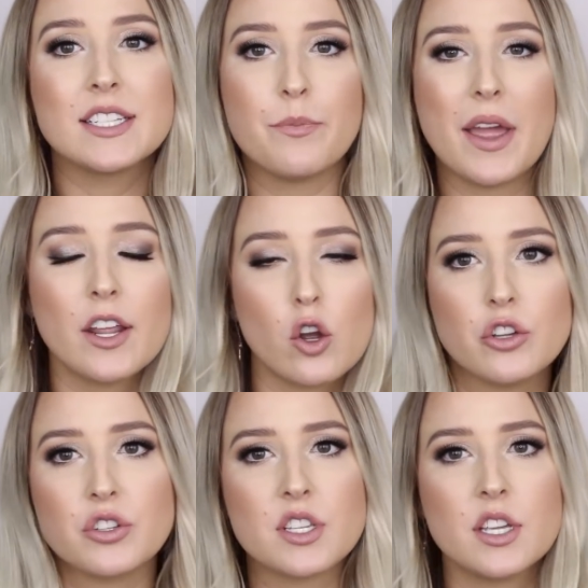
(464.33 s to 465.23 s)
Depending
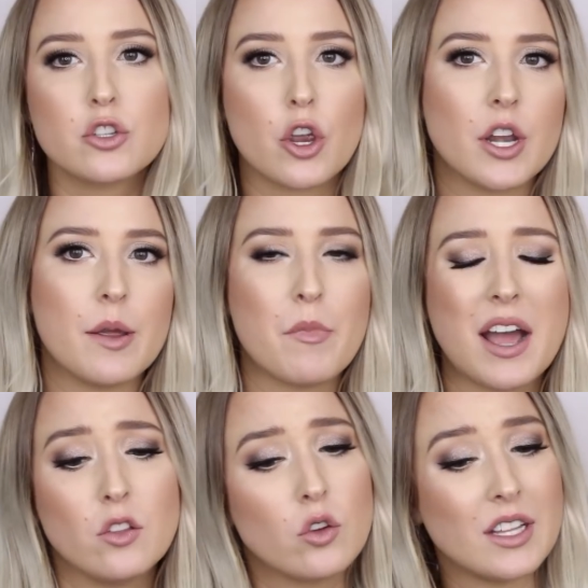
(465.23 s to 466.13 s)
on your skin tone, it
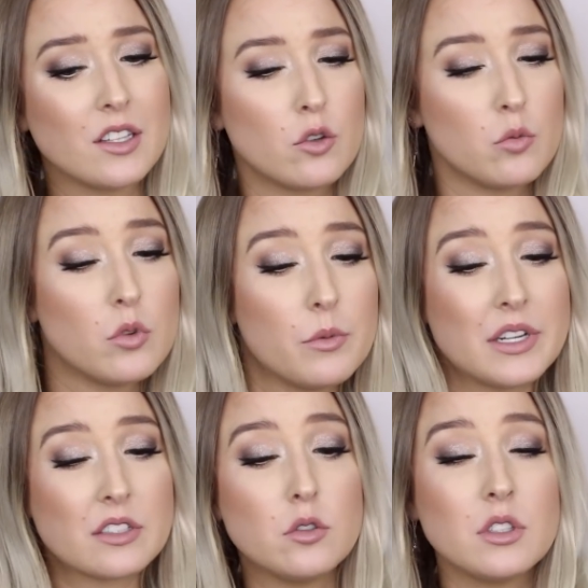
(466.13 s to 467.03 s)
might look a little
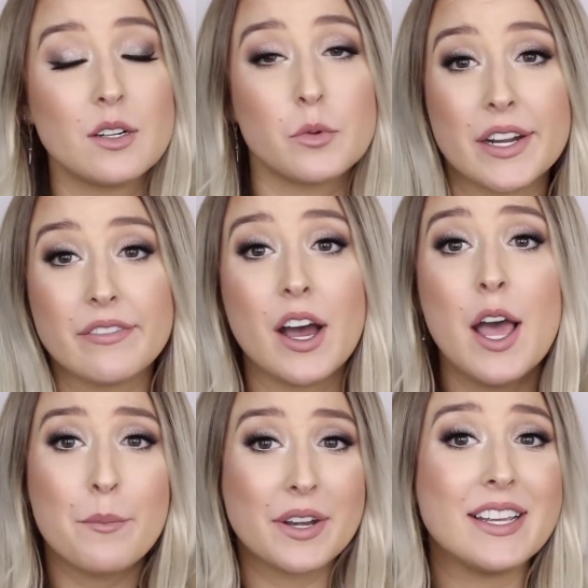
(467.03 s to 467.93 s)
warmer, cooler, whatever,
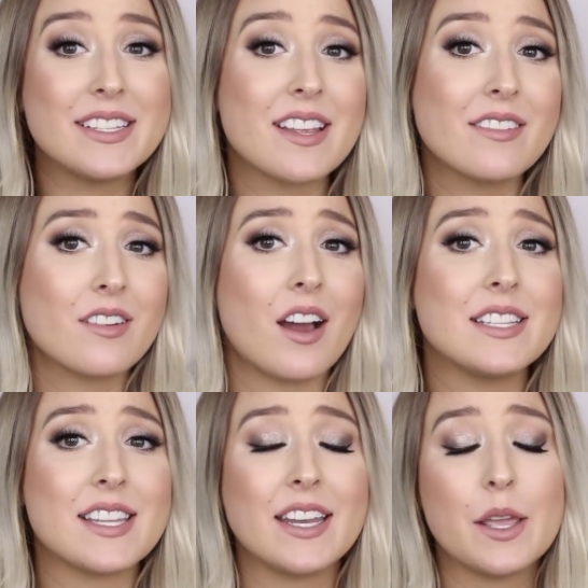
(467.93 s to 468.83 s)
but it is
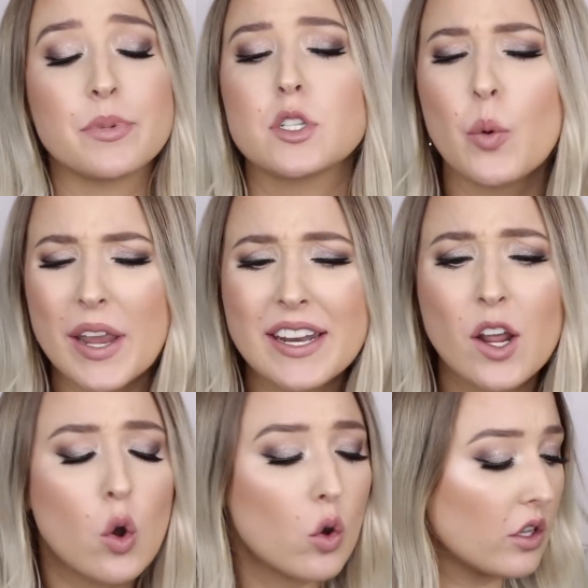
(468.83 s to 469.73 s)
nice and in between.